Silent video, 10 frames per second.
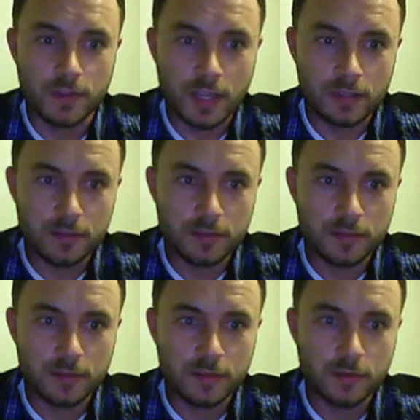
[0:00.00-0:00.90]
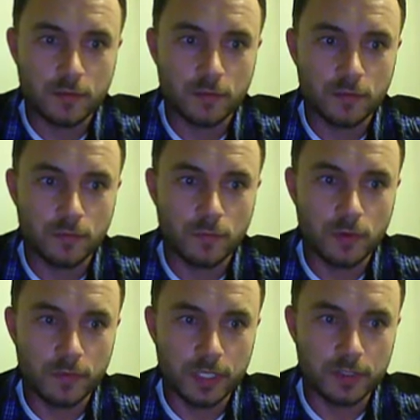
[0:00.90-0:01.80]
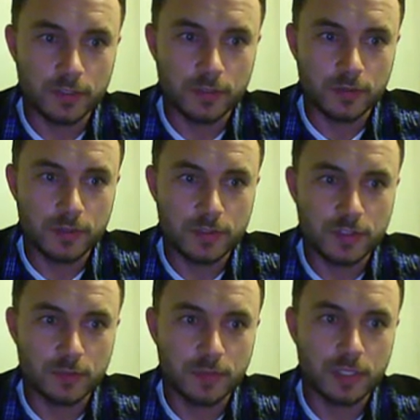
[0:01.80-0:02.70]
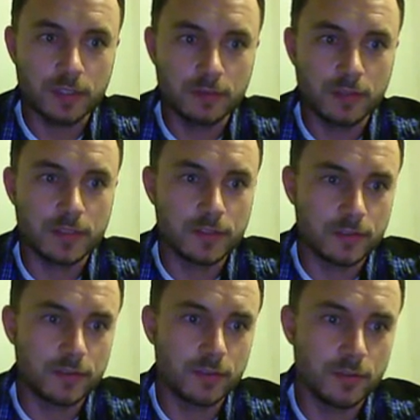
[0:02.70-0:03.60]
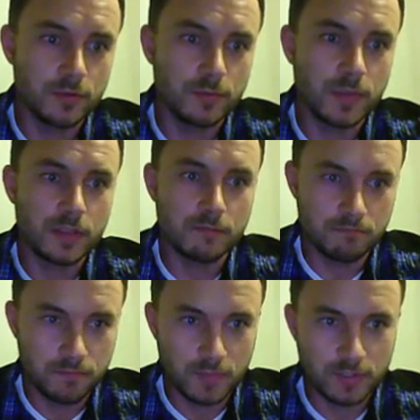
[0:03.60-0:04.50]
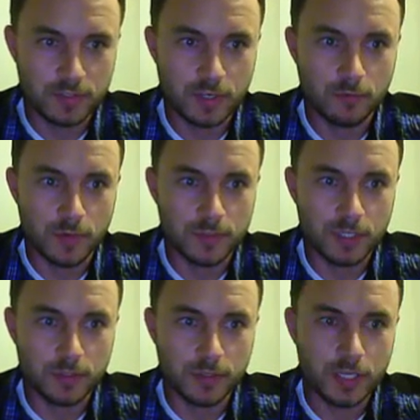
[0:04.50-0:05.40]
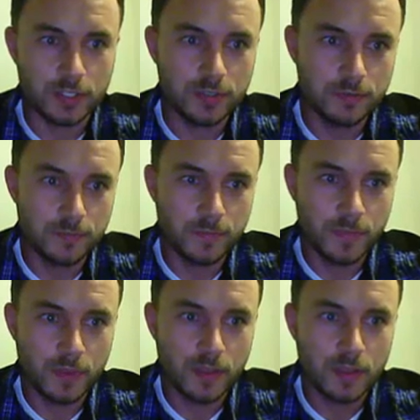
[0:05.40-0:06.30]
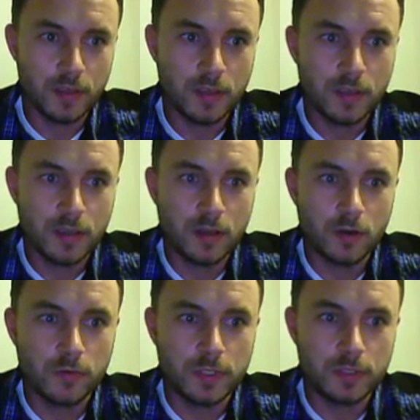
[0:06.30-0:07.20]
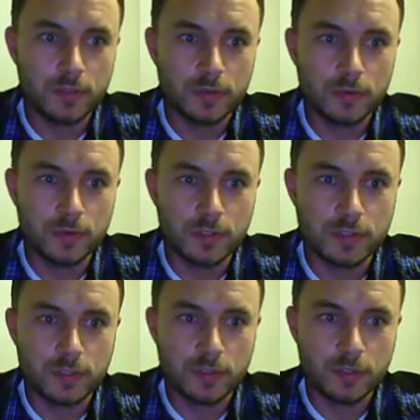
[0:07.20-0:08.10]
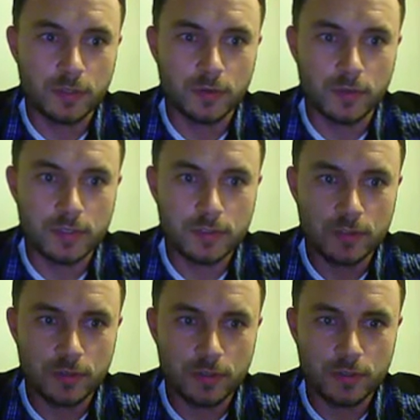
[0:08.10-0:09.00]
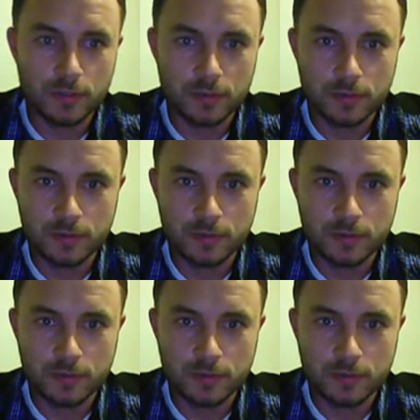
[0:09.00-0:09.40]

For that, what we need to do is simply, let's assume that this is our website location. All we need to do is go insert